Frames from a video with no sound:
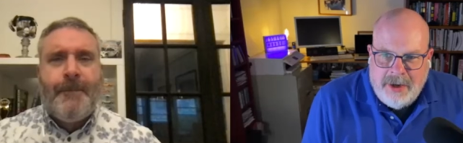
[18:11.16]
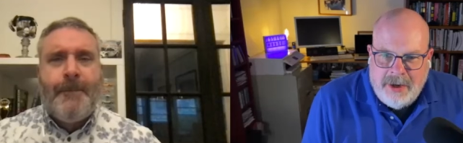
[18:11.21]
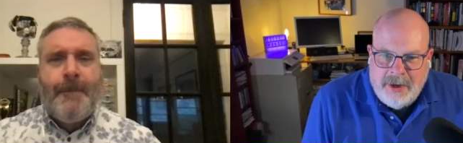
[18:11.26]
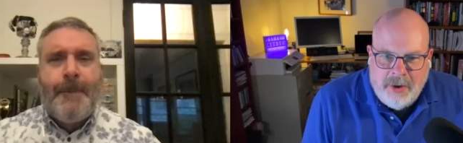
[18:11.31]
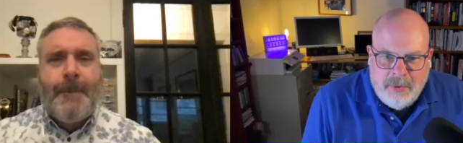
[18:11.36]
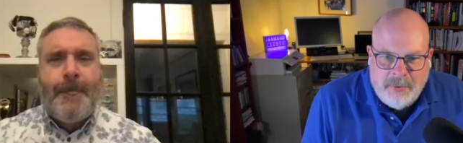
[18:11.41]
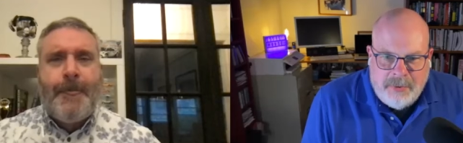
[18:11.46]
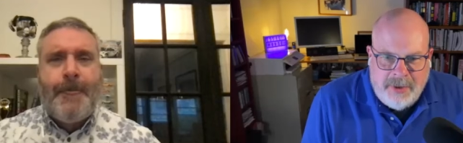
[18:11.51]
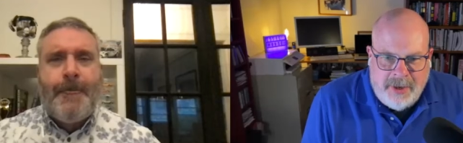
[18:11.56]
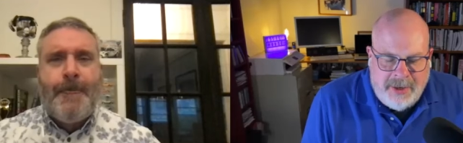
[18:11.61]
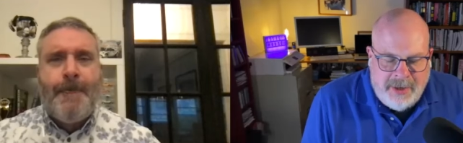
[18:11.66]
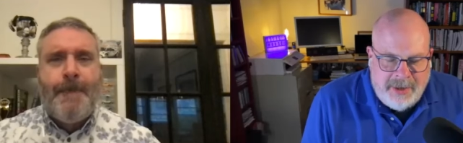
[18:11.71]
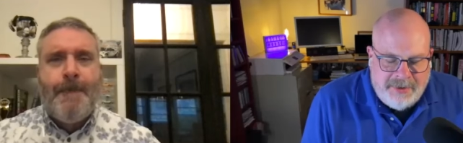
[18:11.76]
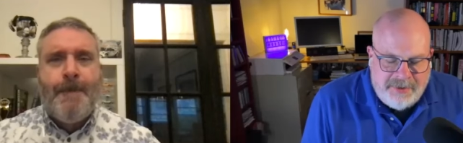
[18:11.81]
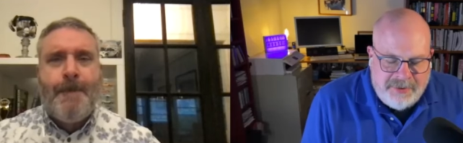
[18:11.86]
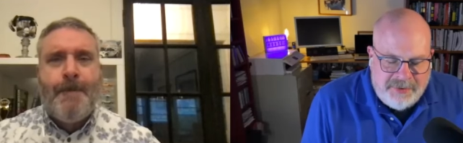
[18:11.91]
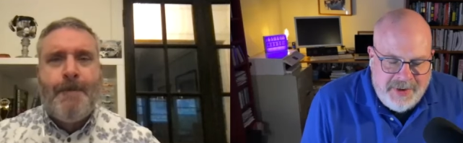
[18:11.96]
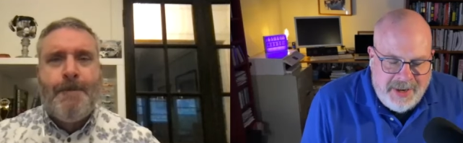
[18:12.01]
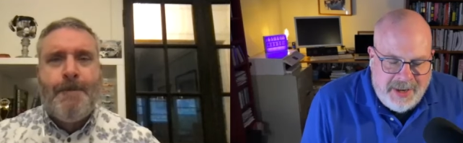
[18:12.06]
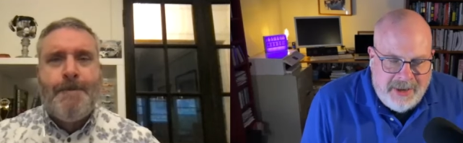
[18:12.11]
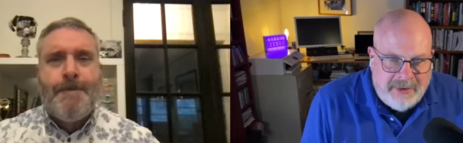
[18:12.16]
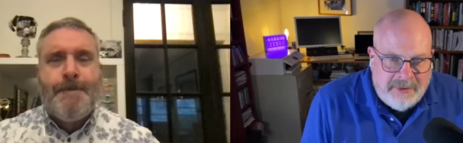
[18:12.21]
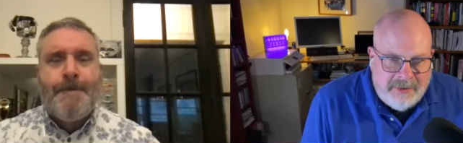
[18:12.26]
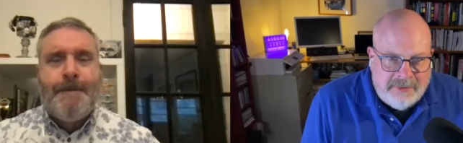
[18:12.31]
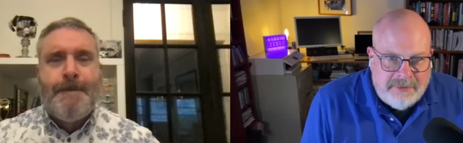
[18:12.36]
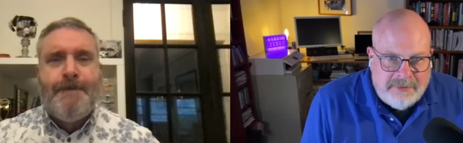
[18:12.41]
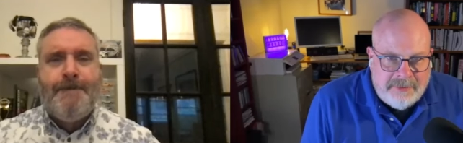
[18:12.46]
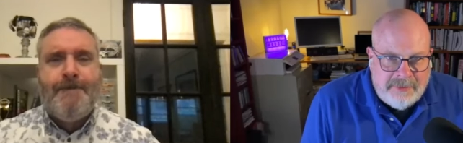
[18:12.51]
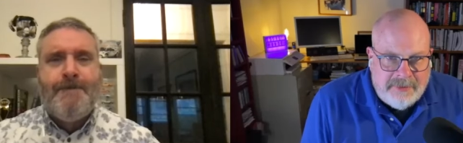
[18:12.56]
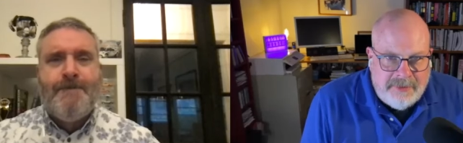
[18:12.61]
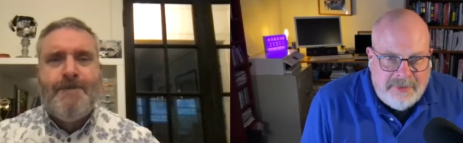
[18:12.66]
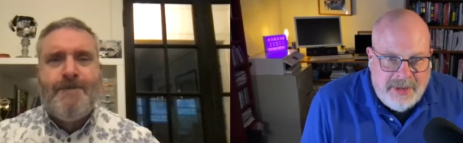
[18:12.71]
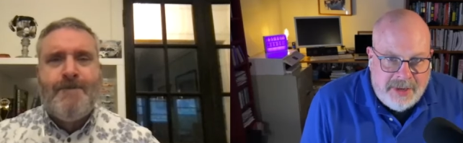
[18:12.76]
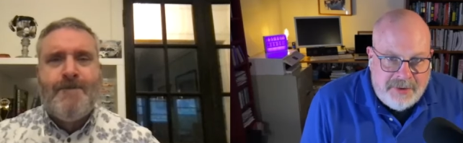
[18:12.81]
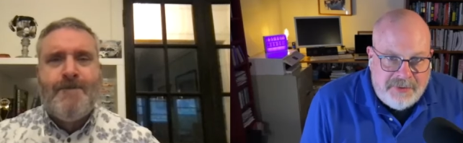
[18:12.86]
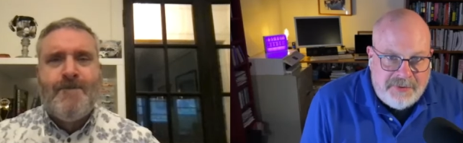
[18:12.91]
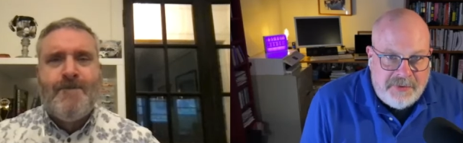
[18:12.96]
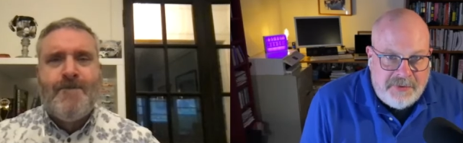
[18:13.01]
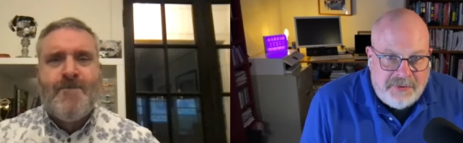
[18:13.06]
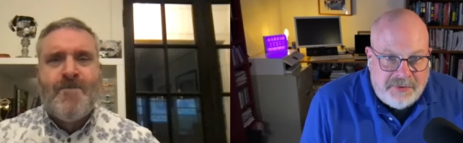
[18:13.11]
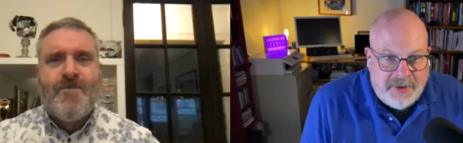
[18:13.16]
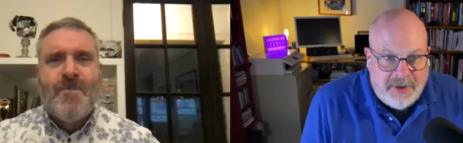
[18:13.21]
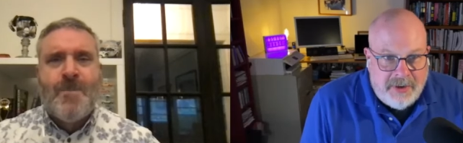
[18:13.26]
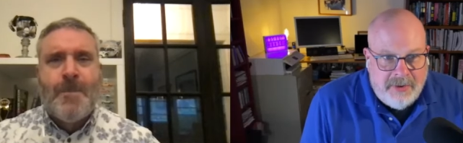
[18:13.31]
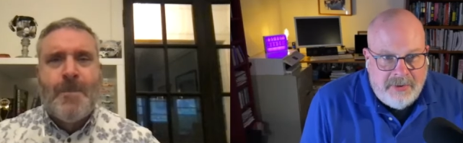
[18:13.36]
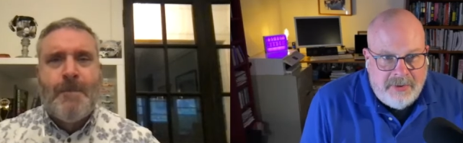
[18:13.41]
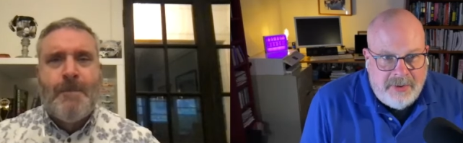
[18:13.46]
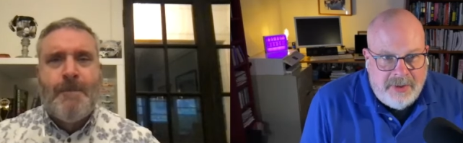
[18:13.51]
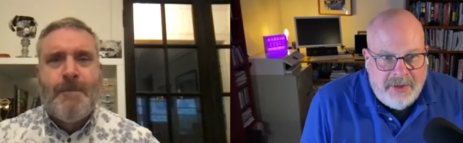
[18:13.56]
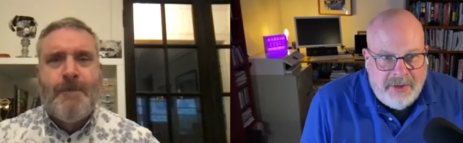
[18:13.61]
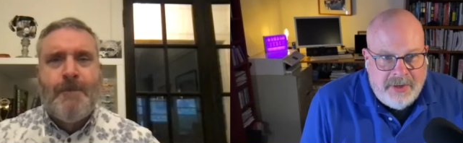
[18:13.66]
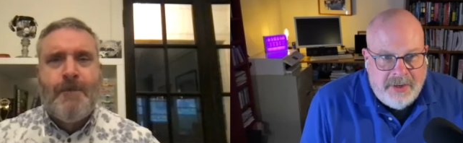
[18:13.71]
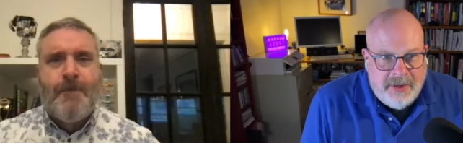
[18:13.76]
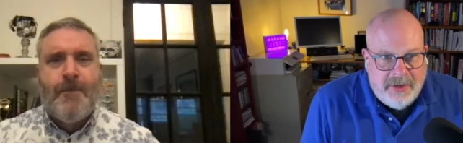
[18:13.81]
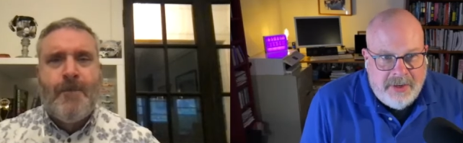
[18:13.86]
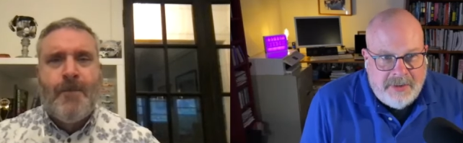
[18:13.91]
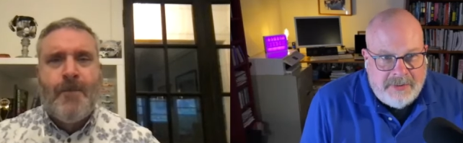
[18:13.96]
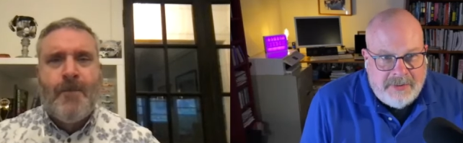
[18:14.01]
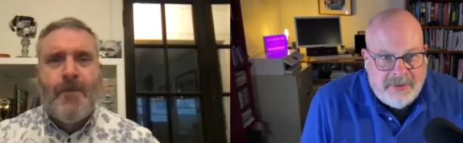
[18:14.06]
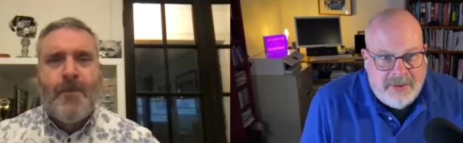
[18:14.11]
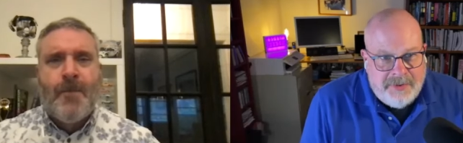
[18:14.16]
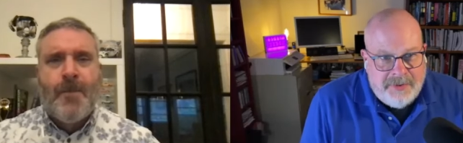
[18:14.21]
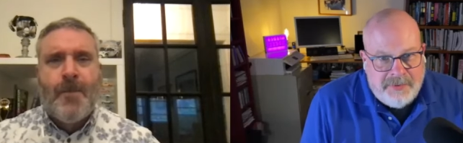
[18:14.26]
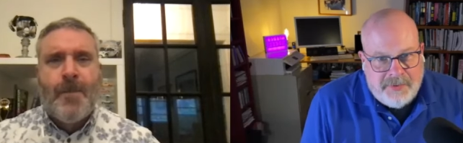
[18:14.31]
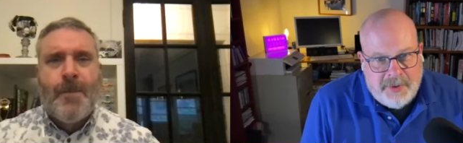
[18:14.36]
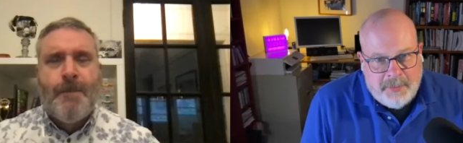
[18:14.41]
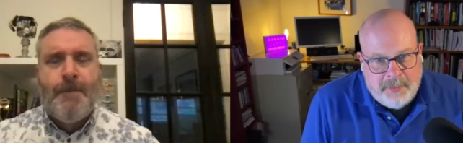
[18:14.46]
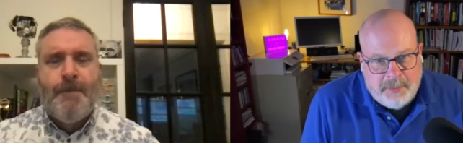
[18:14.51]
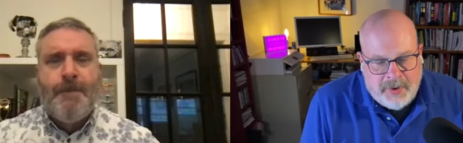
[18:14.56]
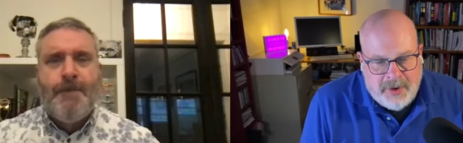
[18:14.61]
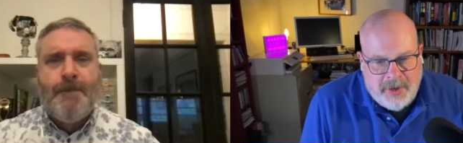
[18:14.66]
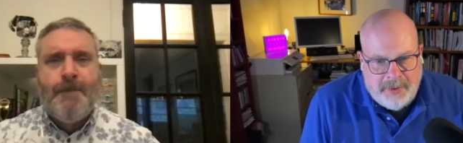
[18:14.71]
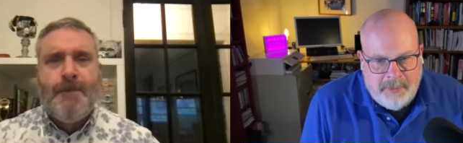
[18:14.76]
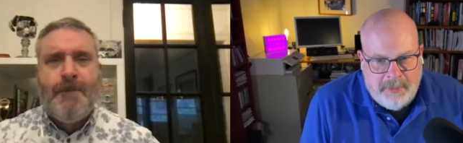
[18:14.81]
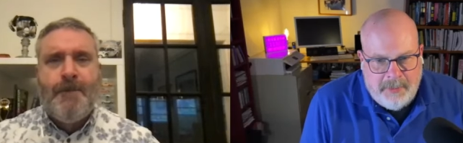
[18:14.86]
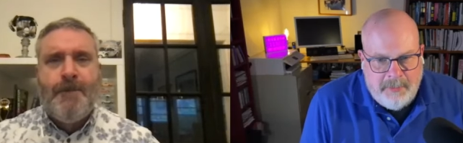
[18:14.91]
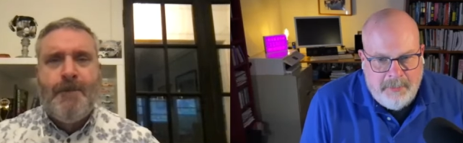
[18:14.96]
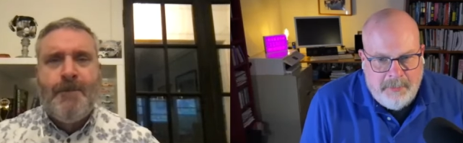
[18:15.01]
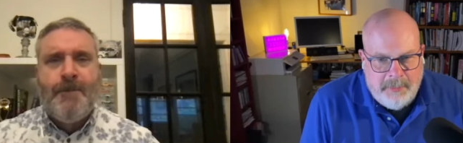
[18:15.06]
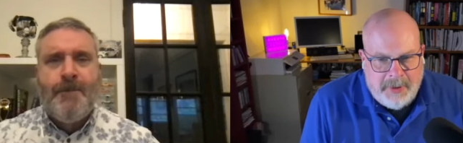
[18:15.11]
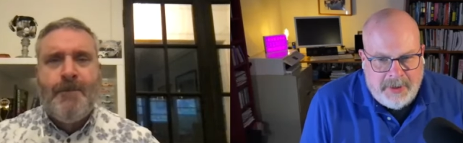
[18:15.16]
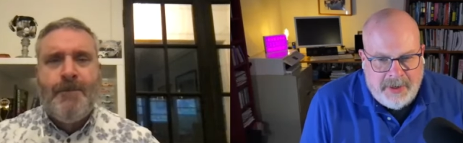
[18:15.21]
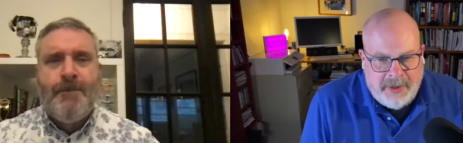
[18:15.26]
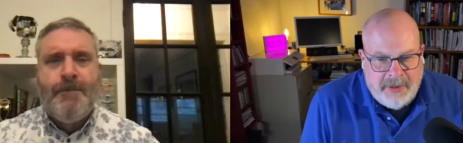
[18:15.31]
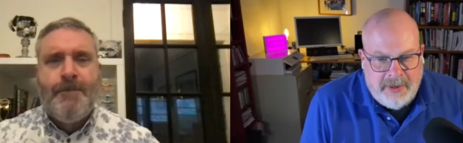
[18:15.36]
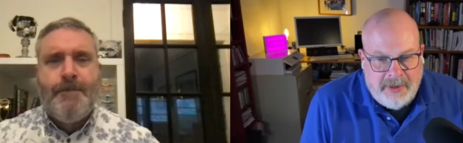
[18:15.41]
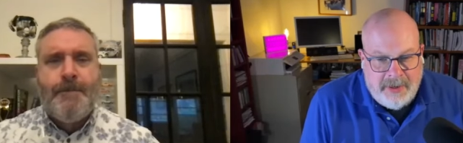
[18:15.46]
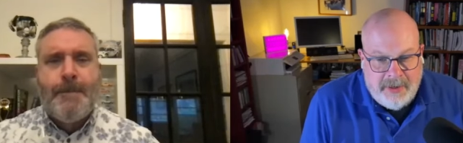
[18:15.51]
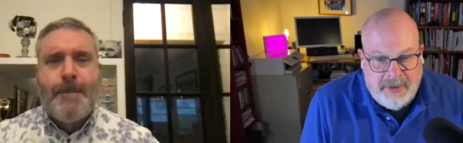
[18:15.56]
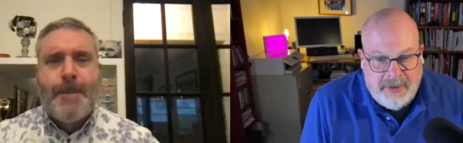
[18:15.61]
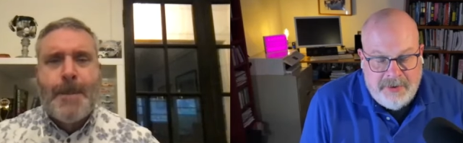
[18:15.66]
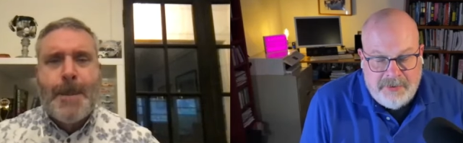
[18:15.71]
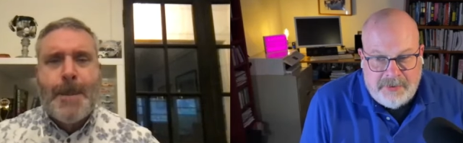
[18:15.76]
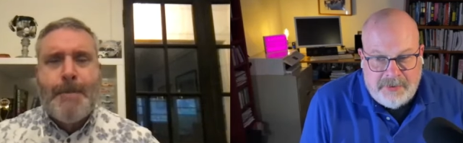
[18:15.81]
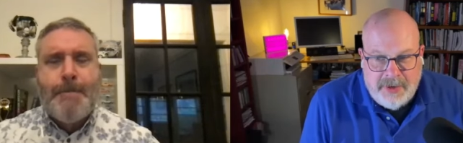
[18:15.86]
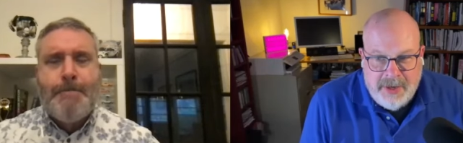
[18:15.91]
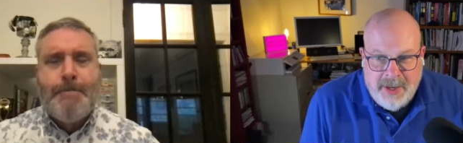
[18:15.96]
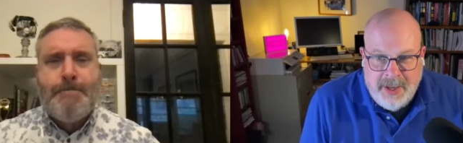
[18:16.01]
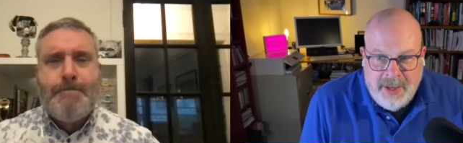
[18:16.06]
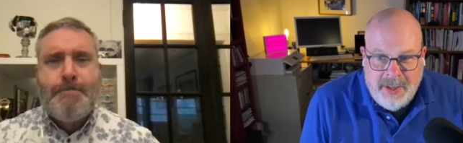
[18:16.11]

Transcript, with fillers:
Speaker 1: know, the, it's not necessarily a Tesla problem, but it is.